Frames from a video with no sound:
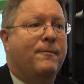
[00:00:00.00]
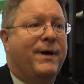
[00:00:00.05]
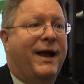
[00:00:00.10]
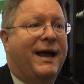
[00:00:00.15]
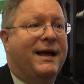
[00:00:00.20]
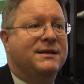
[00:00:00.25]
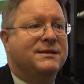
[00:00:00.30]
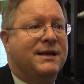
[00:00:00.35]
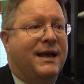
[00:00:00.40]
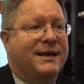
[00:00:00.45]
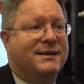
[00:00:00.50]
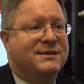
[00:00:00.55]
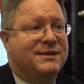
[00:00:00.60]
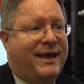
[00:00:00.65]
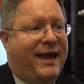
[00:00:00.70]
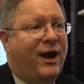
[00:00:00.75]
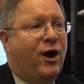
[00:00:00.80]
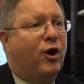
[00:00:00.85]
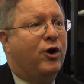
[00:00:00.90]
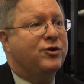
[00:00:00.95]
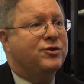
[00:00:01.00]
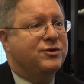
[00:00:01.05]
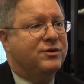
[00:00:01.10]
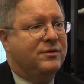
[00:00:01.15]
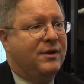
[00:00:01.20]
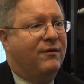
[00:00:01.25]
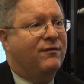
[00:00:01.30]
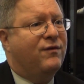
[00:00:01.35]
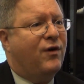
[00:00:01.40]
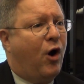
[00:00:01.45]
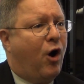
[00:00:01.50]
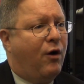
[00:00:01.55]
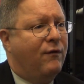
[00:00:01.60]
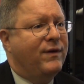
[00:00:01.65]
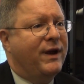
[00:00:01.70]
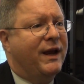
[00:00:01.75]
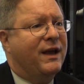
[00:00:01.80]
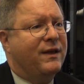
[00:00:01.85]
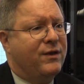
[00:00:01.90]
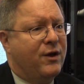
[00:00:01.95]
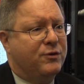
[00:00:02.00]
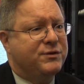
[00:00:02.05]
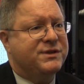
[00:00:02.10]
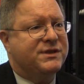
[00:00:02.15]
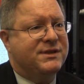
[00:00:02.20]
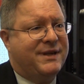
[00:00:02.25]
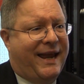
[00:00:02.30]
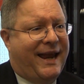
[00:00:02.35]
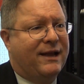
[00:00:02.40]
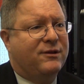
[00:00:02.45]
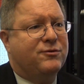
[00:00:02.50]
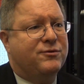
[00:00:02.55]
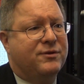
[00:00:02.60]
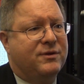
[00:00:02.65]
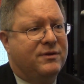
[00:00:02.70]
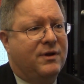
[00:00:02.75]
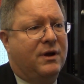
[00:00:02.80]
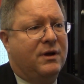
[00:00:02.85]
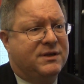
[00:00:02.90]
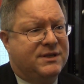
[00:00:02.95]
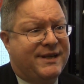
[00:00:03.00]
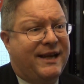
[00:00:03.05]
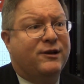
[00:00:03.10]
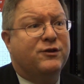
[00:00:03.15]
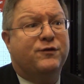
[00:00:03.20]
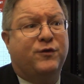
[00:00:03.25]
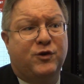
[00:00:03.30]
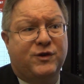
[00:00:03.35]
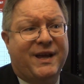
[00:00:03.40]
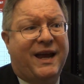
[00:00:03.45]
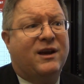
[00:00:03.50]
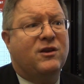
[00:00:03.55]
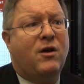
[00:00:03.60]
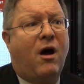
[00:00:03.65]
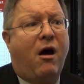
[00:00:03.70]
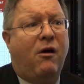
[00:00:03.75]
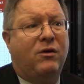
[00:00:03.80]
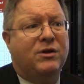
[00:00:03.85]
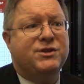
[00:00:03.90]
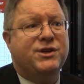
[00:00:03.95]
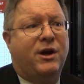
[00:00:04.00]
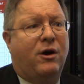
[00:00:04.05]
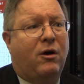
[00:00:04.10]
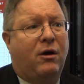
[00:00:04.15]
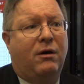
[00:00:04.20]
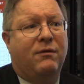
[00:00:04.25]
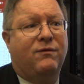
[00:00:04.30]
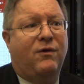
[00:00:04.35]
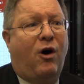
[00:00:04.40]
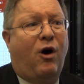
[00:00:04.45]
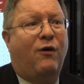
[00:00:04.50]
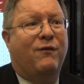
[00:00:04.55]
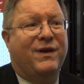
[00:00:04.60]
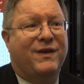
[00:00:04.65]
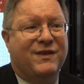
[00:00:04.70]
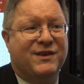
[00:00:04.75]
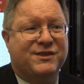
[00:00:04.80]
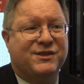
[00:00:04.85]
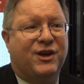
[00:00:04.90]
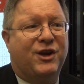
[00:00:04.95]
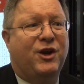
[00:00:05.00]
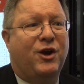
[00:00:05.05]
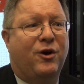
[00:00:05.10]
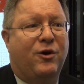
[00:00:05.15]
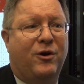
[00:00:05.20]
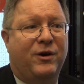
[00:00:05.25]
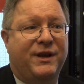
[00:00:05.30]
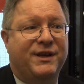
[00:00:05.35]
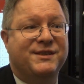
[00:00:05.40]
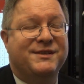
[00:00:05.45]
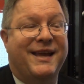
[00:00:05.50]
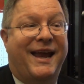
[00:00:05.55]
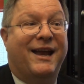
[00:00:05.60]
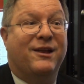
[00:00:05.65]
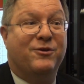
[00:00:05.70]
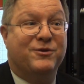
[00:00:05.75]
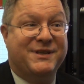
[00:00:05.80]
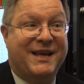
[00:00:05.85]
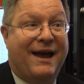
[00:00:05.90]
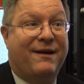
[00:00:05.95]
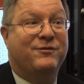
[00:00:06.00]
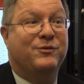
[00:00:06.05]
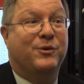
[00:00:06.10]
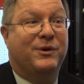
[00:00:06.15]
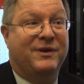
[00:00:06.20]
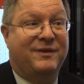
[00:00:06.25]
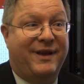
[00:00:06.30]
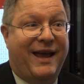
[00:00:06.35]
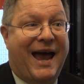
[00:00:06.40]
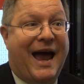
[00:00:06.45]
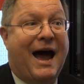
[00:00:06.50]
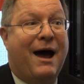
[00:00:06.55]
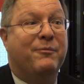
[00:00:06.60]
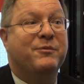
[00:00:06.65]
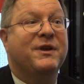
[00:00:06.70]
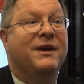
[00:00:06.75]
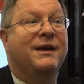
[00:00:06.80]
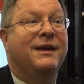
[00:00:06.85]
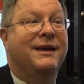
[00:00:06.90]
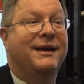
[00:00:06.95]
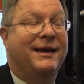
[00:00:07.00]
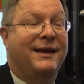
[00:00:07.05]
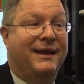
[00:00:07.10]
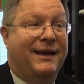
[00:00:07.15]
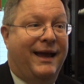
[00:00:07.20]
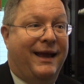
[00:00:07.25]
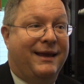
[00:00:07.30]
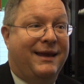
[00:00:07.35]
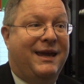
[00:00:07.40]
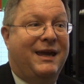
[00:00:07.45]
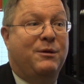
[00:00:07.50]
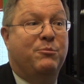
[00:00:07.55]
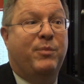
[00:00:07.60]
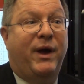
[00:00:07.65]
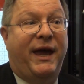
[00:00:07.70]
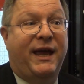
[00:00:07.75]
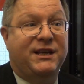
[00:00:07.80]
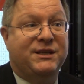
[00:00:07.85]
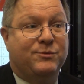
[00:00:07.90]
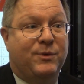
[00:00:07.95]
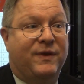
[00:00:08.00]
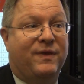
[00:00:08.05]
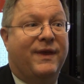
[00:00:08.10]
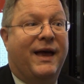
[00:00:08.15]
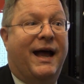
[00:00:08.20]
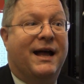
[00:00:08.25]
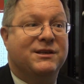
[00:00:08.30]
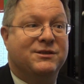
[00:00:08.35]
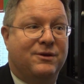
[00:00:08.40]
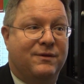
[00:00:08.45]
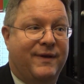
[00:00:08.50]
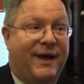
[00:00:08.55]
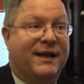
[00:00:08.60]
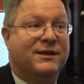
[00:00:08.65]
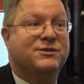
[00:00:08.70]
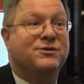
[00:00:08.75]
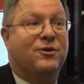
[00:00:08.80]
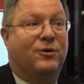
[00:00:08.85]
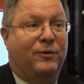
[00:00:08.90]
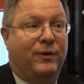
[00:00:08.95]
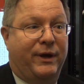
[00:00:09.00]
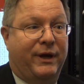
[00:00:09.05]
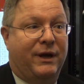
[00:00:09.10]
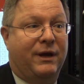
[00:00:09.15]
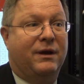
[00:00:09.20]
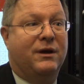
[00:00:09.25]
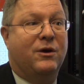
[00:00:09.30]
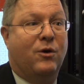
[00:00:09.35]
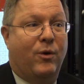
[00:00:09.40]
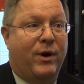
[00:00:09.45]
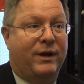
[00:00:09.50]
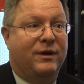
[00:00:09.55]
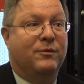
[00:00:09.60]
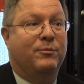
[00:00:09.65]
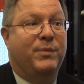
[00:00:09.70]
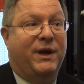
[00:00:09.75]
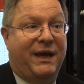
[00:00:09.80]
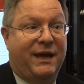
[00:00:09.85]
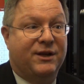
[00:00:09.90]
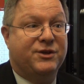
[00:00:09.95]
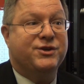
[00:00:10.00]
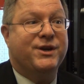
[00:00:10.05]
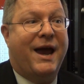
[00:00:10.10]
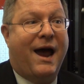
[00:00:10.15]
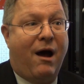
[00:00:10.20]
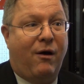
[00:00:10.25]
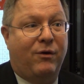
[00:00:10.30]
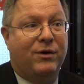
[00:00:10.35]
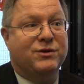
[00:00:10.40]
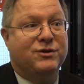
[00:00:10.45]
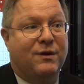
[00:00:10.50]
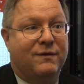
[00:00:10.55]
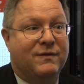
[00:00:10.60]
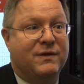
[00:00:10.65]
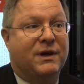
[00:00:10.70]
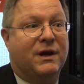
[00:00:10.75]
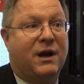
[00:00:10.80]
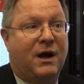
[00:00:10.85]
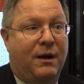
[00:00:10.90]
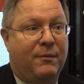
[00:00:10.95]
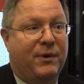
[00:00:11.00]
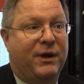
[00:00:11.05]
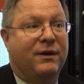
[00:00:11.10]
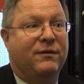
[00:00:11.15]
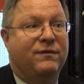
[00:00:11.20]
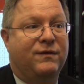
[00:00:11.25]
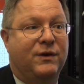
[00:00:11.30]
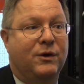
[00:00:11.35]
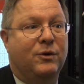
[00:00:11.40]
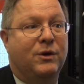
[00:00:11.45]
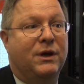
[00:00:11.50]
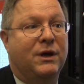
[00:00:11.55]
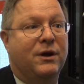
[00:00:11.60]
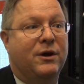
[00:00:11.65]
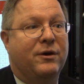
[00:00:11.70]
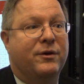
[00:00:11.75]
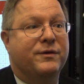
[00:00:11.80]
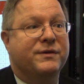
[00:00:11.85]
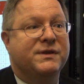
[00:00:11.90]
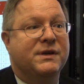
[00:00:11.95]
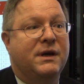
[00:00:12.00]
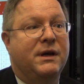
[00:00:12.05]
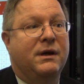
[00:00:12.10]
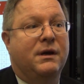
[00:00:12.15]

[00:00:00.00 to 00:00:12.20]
As they are evolving and those standards for technology are evolving, the security standards have to adapt and keep pace with that. So that's certainly going to be a challenge over the coming few years.